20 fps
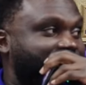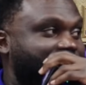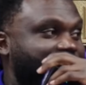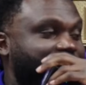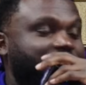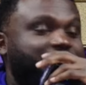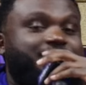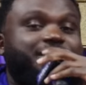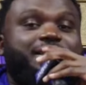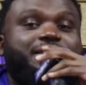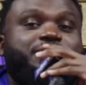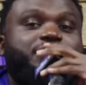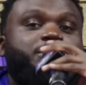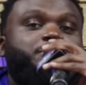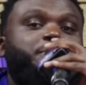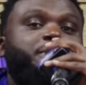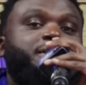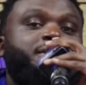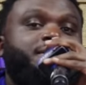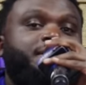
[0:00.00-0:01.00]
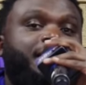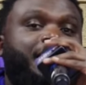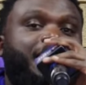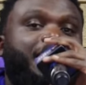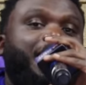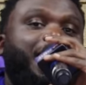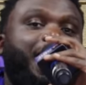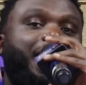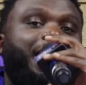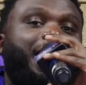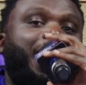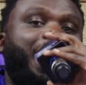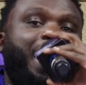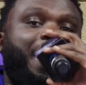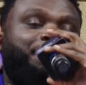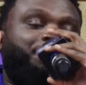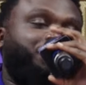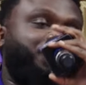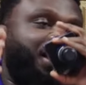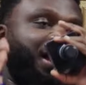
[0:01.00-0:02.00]
He said, just because of that, I
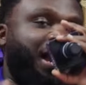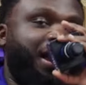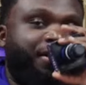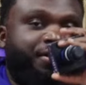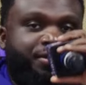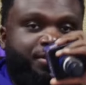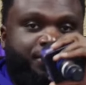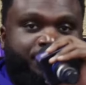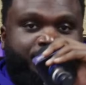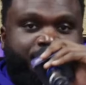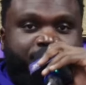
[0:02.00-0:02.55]
have to hire you.